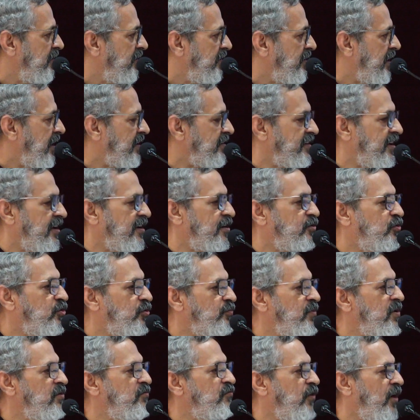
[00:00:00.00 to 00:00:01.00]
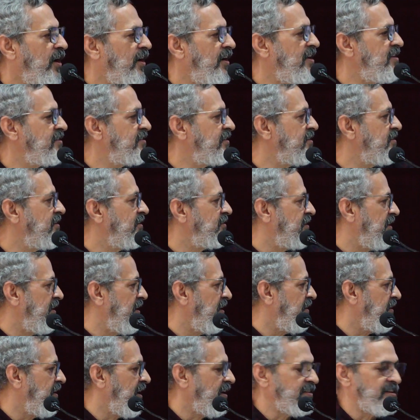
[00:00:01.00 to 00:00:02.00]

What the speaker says: that there could be violence in this area,